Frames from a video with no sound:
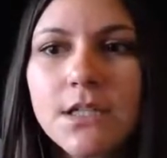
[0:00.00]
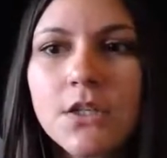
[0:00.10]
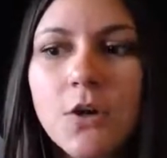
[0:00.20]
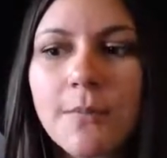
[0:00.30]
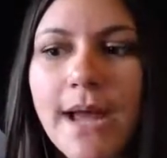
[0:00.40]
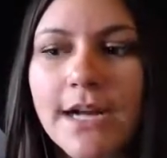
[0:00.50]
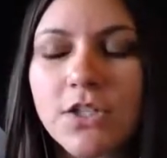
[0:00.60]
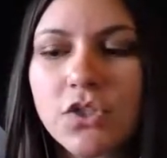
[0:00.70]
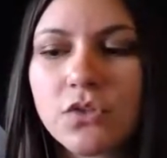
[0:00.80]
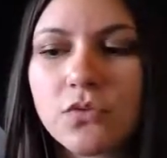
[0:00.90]
go back
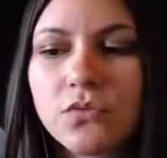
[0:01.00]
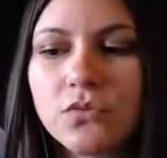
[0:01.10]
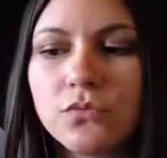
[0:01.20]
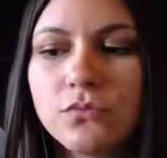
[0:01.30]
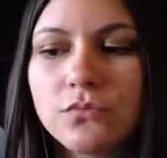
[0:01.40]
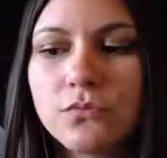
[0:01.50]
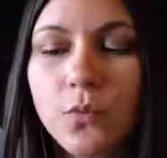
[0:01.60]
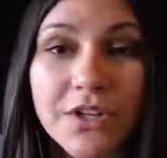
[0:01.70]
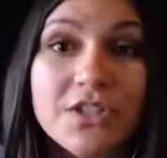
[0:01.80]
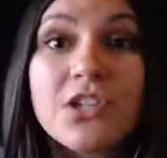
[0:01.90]
to
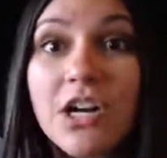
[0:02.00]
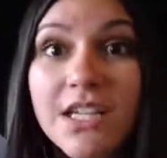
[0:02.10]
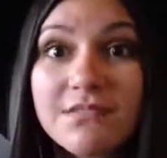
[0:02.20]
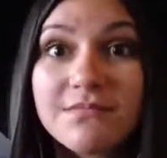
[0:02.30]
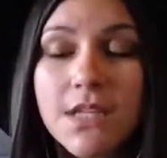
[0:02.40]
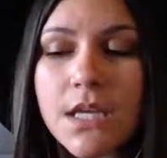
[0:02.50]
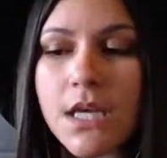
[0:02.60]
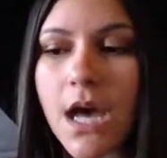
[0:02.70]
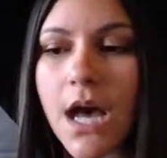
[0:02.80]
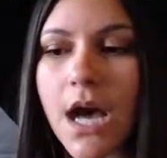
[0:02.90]
where you started.
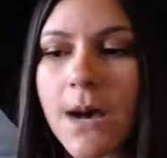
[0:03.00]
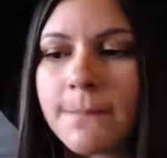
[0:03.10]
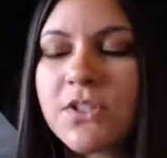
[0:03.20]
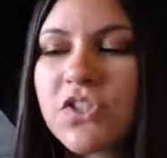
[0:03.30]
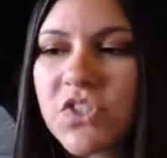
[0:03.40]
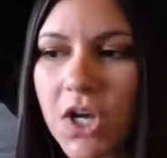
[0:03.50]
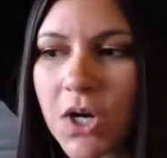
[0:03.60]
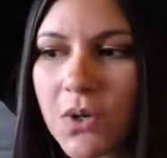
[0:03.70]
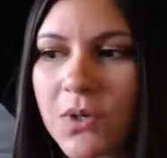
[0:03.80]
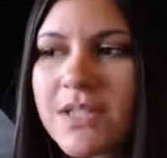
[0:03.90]

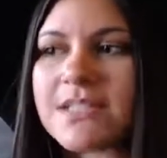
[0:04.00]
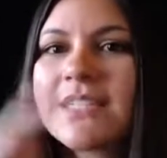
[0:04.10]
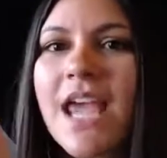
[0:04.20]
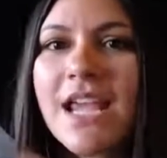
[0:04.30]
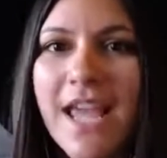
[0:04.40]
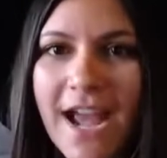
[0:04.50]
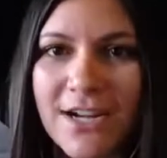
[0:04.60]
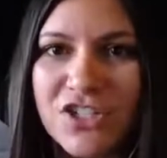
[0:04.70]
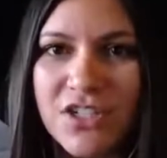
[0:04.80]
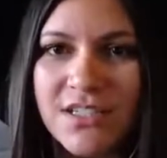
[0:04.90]
So take
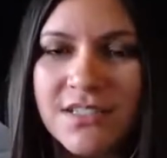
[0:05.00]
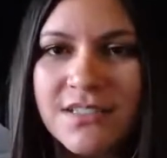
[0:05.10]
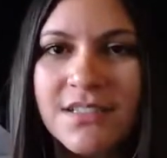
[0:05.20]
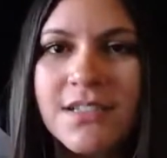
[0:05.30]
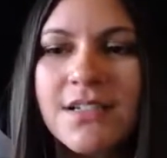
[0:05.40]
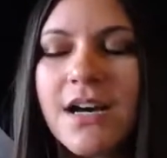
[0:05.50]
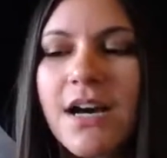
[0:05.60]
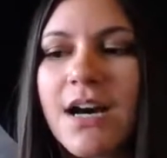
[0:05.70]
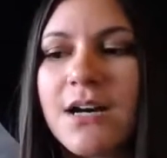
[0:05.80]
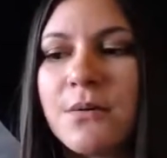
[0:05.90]
action,
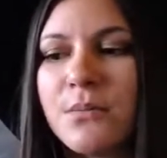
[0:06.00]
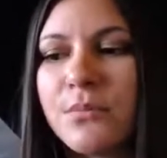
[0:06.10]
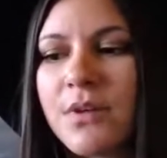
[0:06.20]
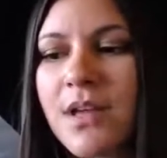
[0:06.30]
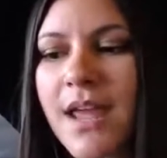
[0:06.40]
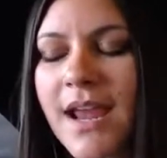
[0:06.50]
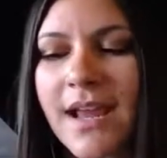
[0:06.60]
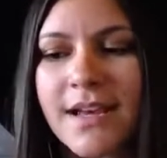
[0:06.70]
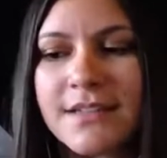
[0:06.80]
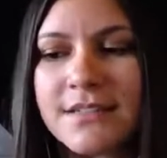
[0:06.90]

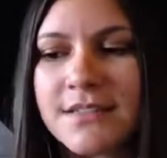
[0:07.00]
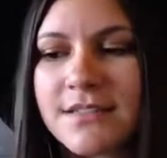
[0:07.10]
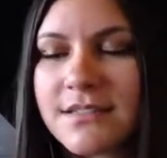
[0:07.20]
and,